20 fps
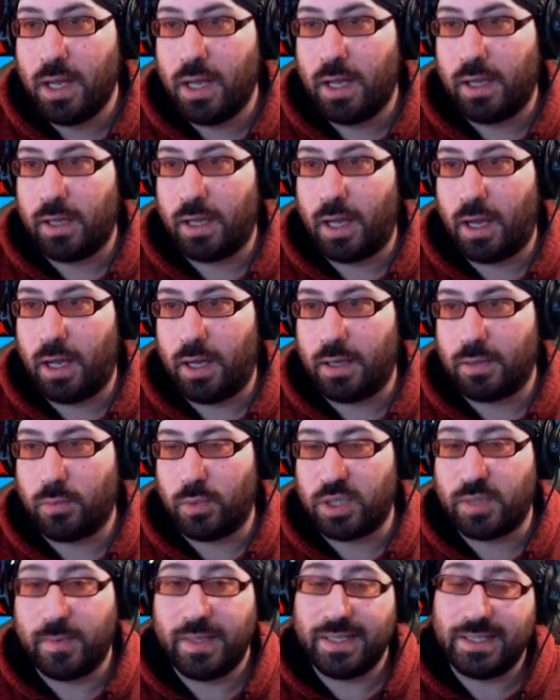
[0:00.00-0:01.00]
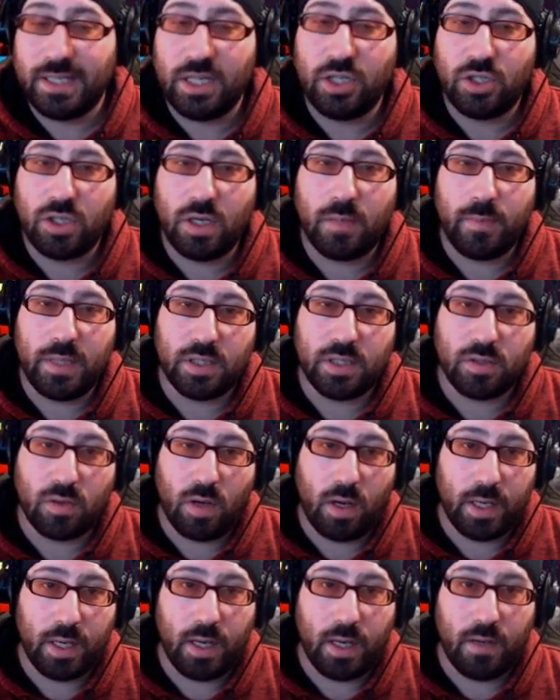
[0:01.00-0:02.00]
uh, which means he should be
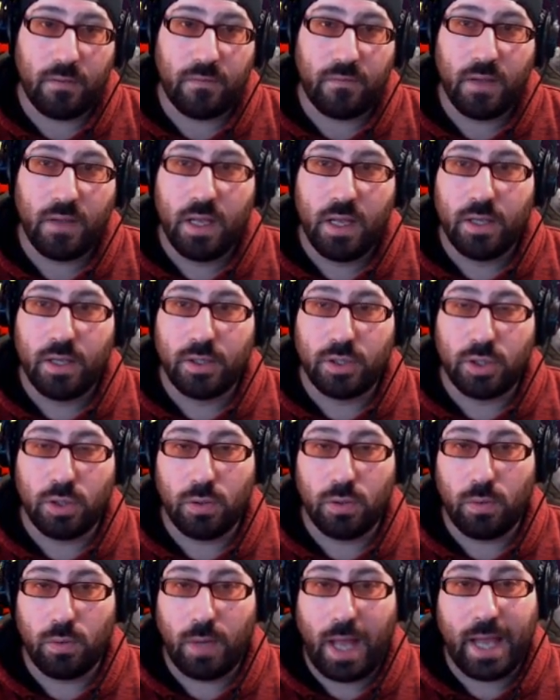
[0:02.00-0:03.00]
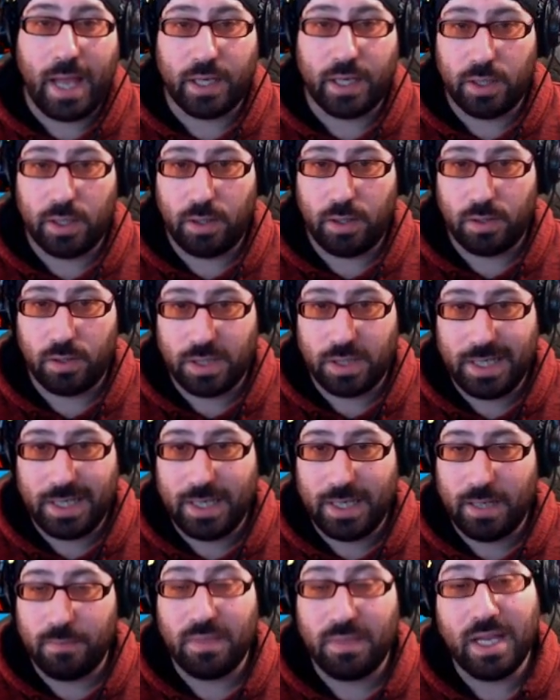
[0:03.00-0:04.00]
strong enough to anchor your
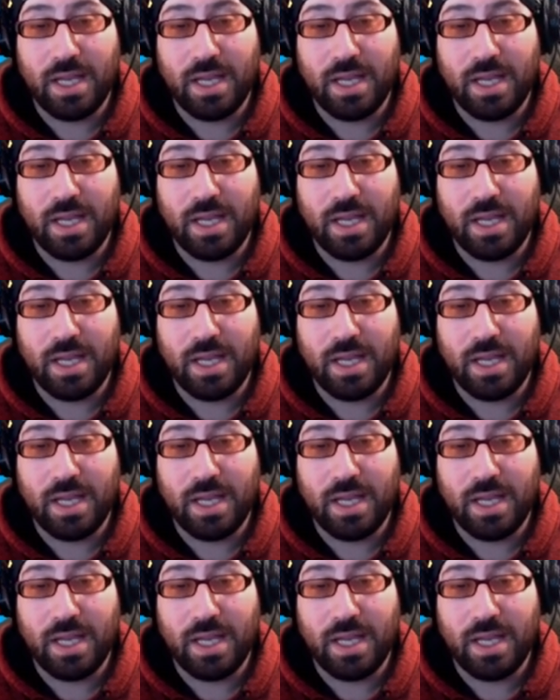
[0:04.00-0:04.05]
team.